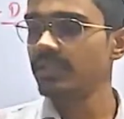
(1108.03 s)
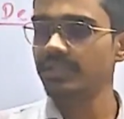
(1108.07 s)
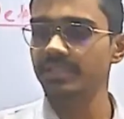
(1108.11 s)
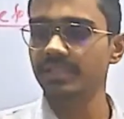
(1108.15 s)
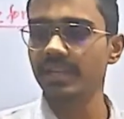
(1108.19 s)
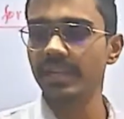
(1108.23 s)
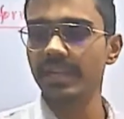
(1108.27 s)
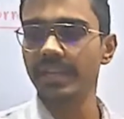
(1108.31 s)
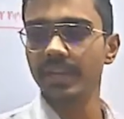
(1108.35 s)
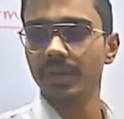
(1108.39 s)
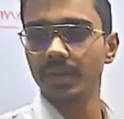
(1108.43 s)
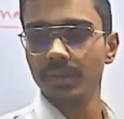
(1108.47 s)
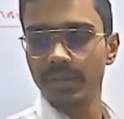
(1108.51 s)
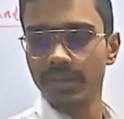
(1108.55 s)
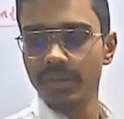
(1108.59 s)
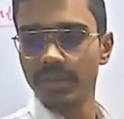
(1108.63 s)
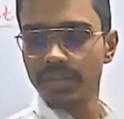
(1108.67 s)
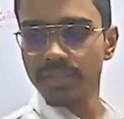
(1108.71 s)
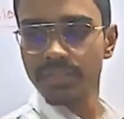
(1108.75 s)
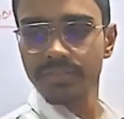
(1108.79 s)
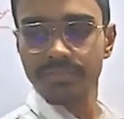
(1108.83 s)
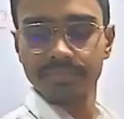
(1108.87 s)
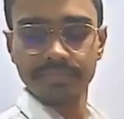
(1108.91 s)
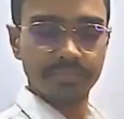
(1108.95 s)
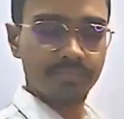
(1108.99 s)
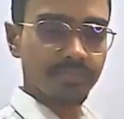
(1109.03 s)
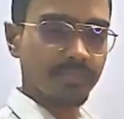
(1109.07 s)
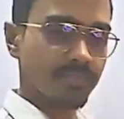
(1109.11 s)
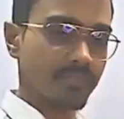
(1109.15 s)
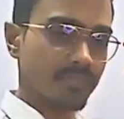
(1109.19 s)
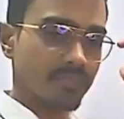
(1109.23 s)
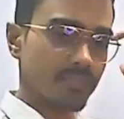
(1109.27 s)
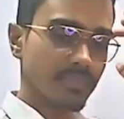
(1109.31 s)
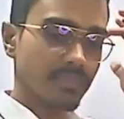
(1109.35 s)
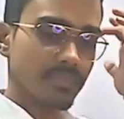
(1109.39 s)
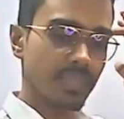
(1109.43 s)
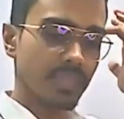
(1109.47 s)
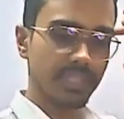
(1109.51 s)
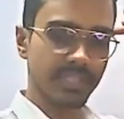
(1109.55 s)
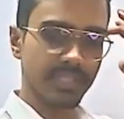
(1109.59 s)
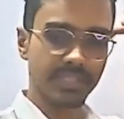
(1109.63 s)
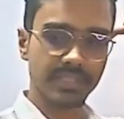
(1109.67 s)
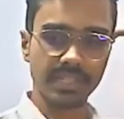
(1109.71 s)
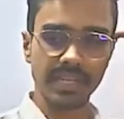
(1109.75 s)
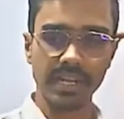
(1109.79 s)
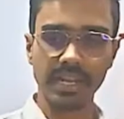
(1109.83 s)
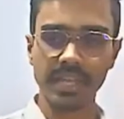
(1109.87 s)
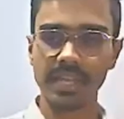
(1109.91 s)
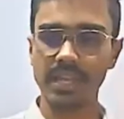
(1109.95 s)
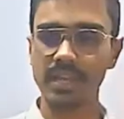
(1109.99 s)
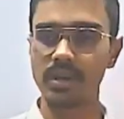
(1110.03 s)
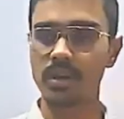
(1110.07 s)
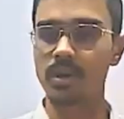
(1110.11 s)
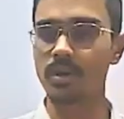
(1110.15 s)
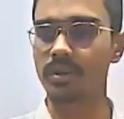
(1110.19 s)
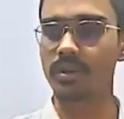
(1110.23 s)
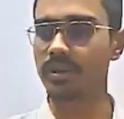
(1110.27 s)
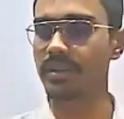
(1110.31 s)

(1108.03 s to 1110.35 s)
on the study on